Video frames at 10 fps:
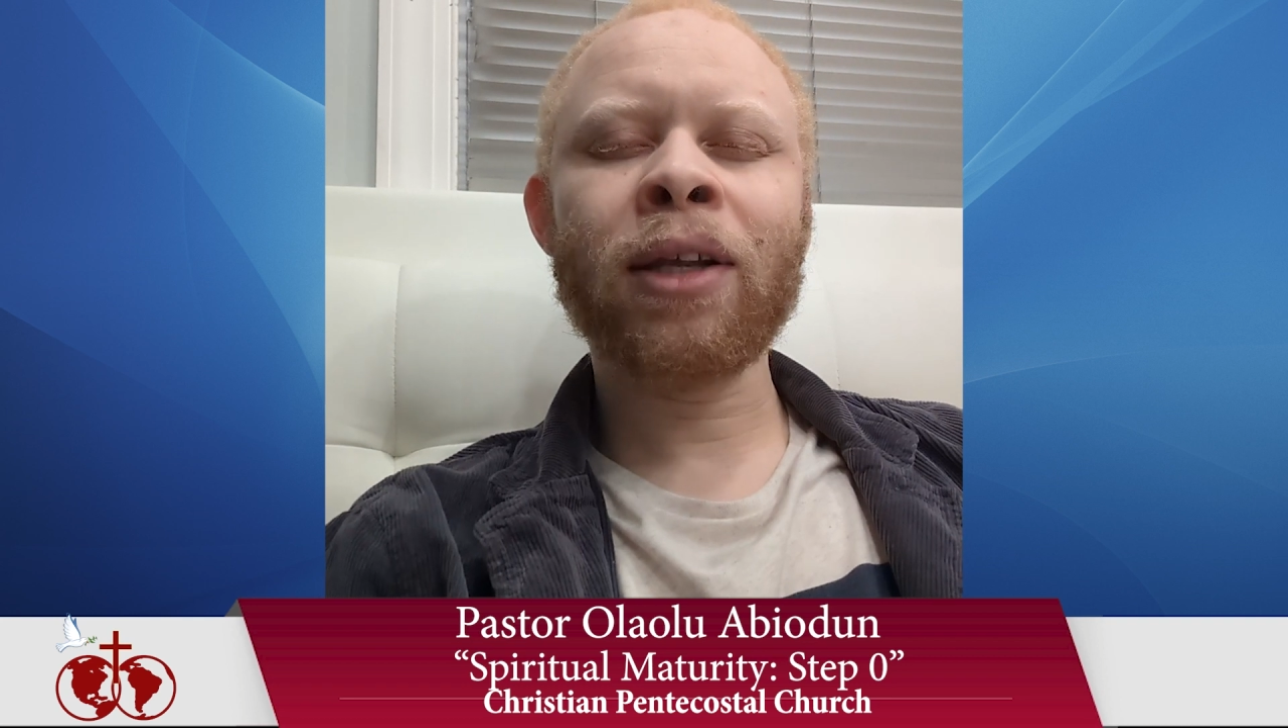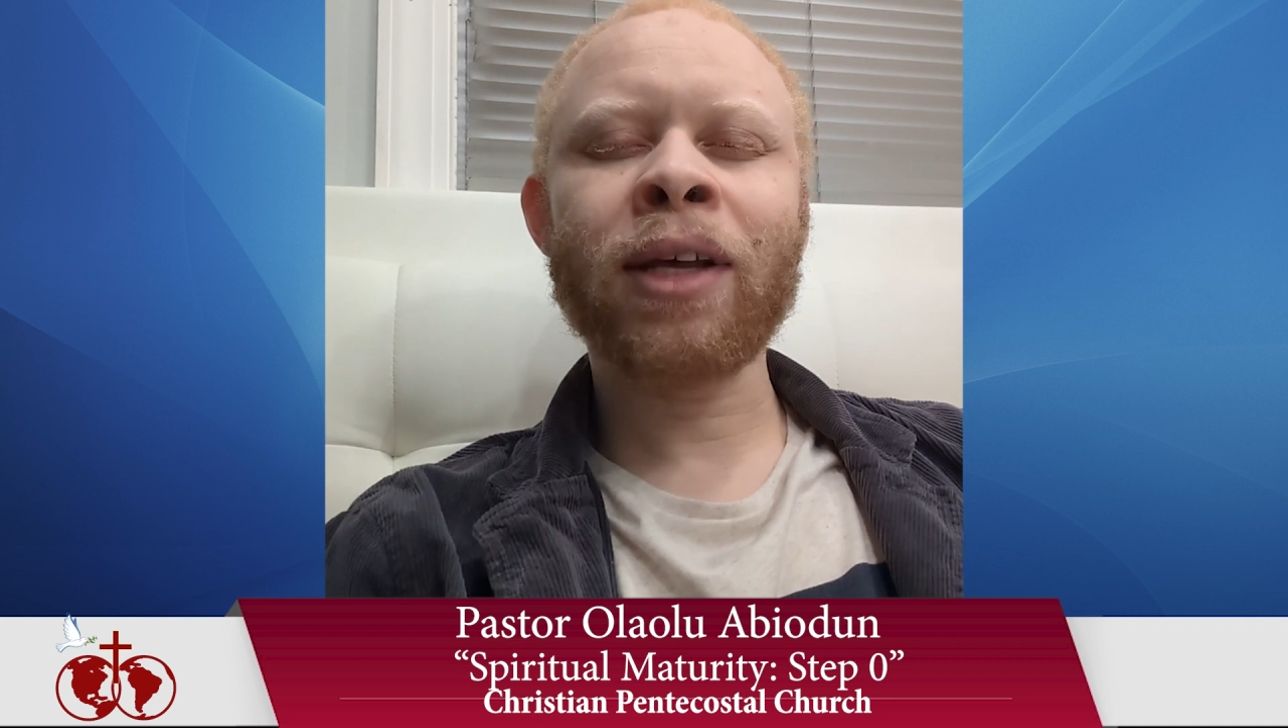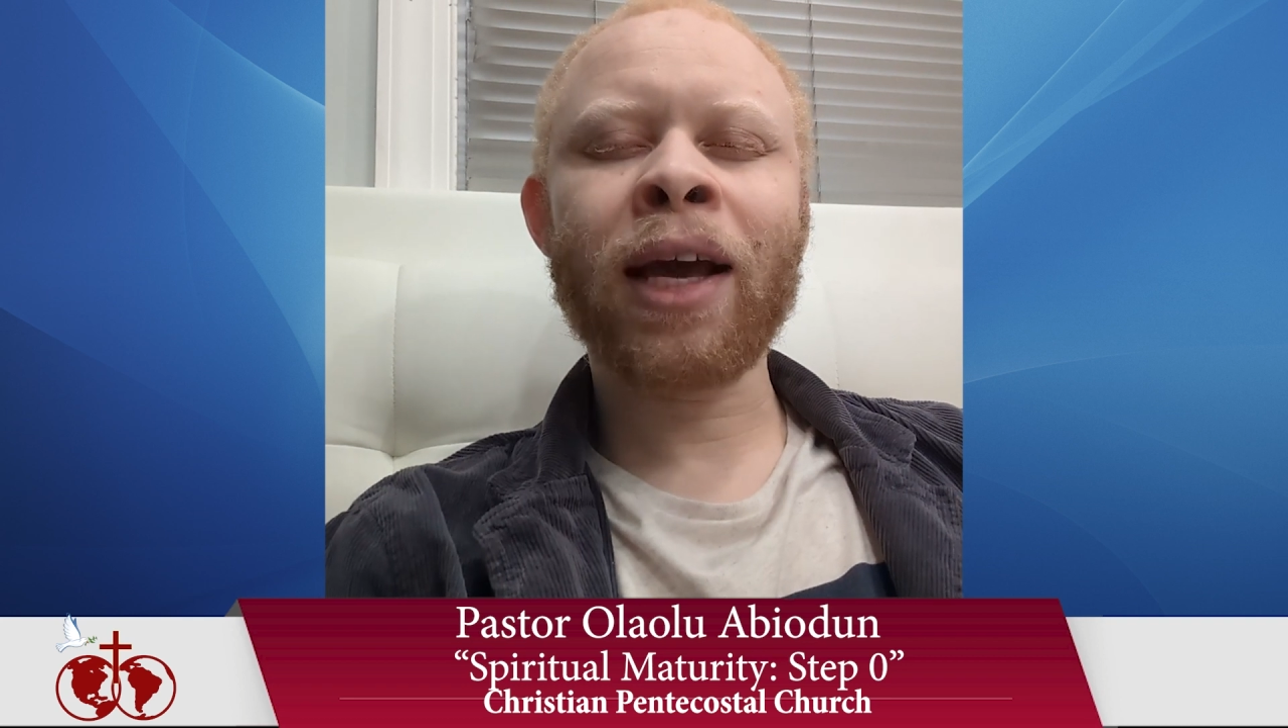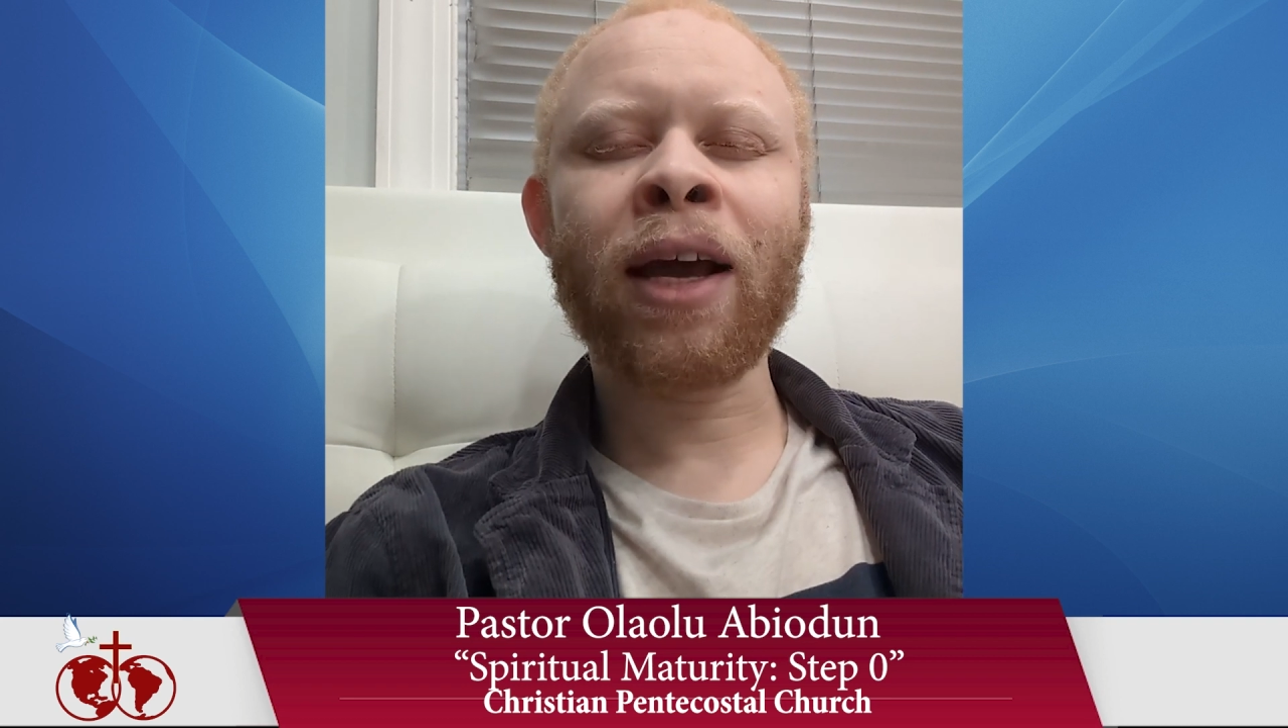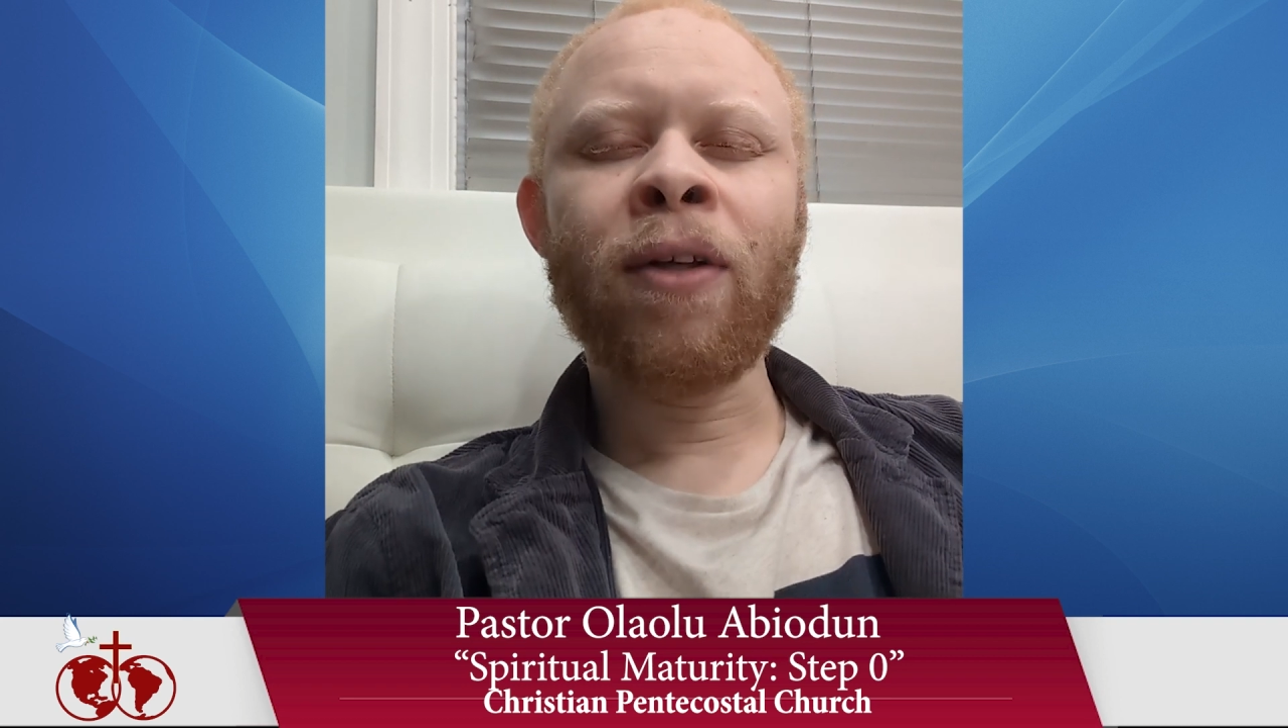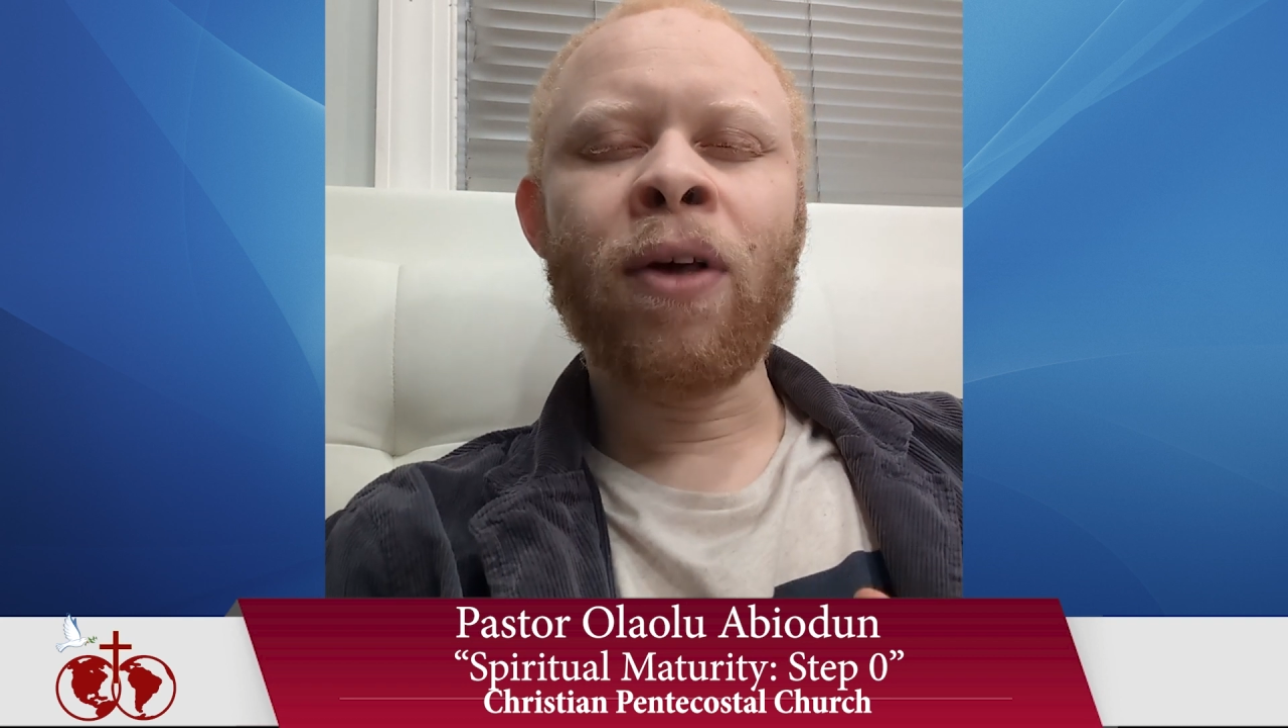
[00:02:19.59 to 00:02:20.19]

It's like